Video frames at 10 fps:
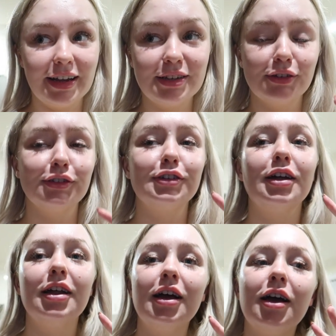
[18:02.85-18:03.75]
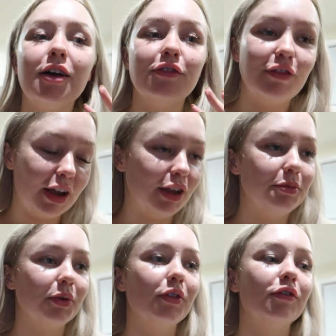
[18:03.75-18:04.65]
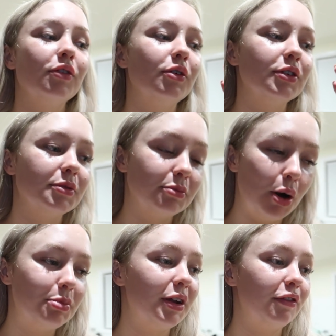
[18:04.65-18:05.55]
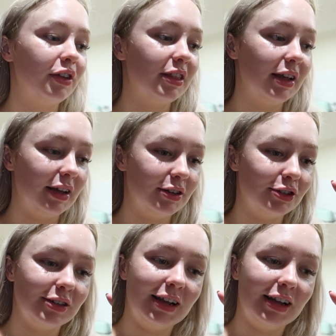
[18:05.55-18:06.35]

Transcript: like, just vacuumed all the floors and mopped everything and just,